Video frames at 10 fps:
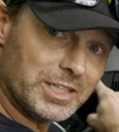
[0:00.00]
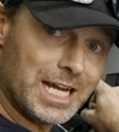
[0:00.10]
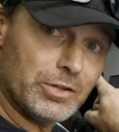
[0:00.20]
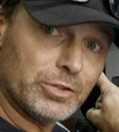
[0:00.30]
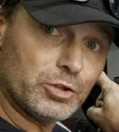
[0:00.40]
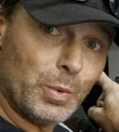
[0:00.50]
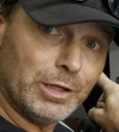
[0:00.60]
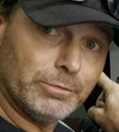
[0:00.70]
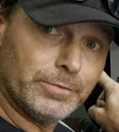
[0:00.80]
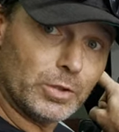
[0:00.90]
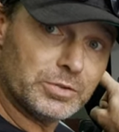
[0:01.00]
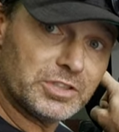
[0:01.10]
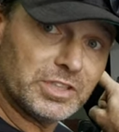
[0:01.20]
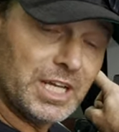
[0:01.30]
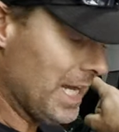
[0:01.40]
down the twelve
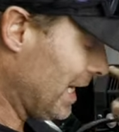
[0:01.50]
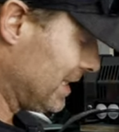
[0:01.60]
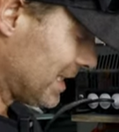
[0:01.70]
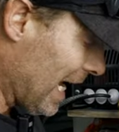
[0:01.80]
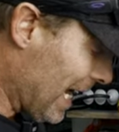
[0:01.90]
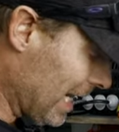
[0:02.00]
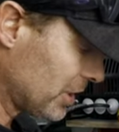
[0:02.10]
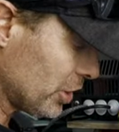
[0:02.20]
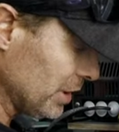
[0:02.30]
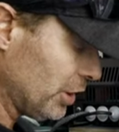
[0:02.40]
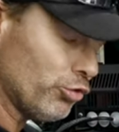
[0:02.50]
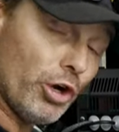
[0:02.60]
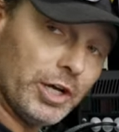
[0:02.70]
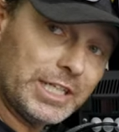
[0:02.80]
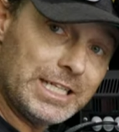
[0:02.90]
volts, it's actually
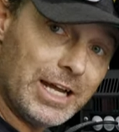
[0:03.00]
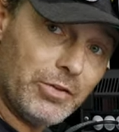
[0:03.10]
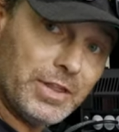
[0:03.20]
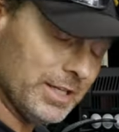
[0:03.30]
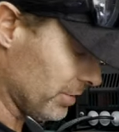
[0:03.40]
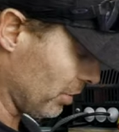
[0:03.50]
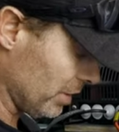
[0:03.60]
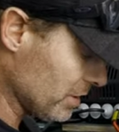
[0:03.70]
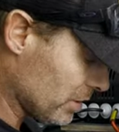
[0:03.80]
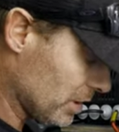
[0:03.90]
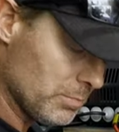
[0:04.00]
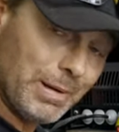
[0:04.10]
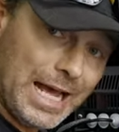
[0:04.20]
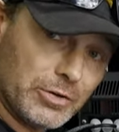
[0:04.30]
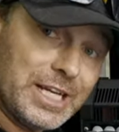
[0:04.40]
drawing down this. So this
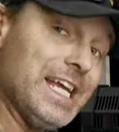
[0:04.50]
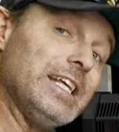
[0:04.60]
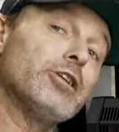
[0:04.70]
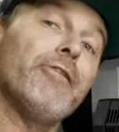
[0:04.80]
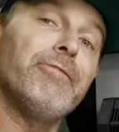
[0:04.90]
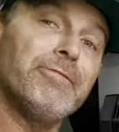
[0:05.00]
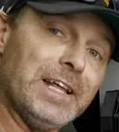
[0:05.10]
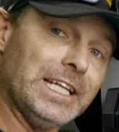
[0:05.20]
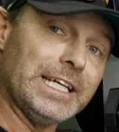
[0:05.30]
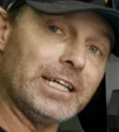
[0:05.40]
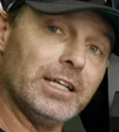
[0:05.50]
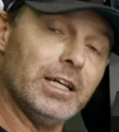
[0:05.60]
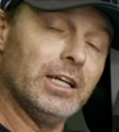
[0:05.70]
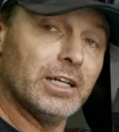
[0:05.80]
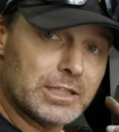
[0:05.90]
battery is filling
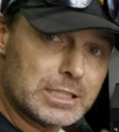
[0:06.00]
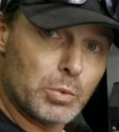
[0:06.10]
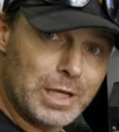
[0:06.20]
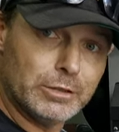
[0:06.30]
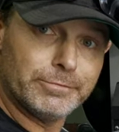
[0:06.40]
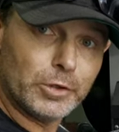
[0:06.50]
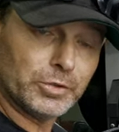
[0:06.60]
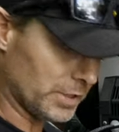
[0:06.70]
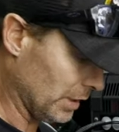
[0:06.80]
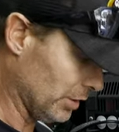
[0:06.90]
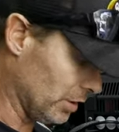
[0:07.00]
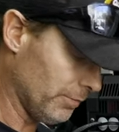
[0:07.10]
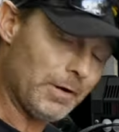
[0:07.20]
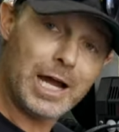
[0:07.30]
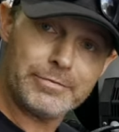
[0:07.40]
the twelve volt. The little
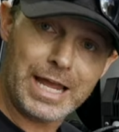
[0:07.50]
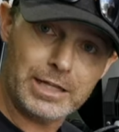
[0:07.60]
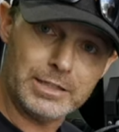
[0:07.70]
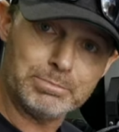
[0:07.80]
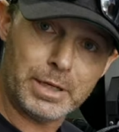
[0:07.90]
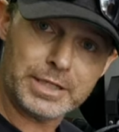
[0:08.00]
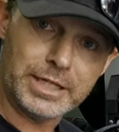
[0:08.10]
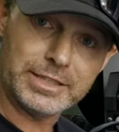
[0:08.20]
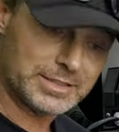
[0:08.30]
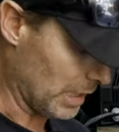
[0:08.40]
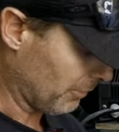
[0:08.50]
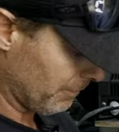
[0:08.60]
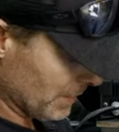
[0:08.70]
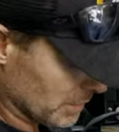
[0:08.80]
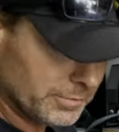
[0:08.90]
five gallon bucket is getting
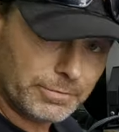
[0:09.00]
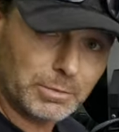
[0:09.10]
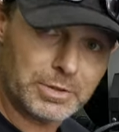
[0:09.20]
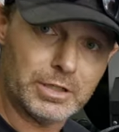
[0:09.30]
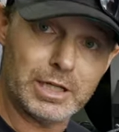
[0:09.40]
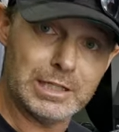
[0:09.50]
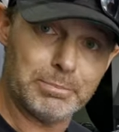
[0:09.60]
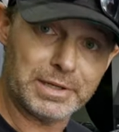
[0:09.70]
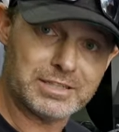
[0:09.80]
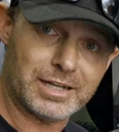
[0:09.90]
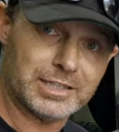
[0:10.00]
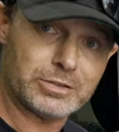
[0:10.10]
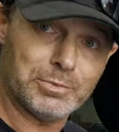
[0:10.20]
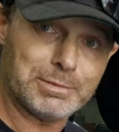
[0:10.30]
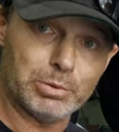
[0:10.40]
filled from the Olympic sized
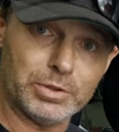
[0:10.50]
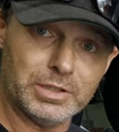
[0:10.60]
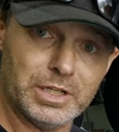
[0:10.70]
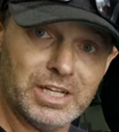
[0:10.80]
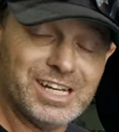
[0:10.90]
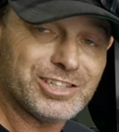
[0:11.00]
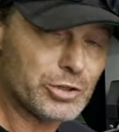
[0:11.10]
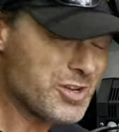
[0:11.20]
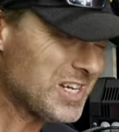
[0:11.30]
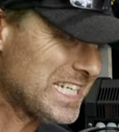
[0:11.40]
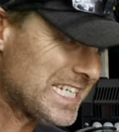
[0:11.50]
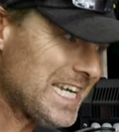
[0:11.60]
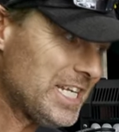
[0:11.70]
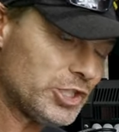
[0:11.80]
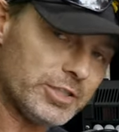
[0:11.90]
swimming pool. So you can
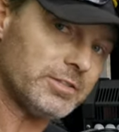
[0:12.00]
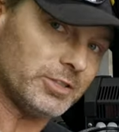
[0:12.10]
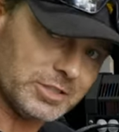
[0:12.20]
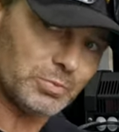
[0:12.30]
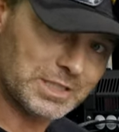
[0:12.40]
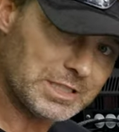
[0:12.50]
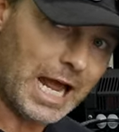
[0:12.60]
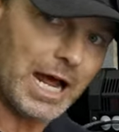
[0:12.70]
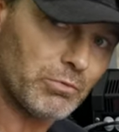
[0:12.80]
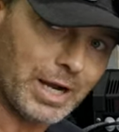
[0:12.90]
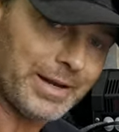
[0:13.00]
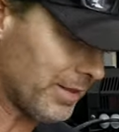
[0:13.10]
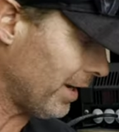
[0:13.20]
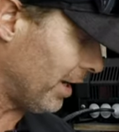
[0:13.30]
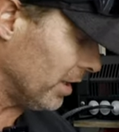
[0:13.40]
see just, just with that right
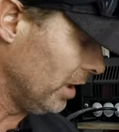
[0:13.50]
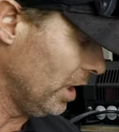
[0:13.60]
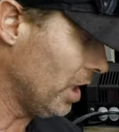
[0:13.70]
there,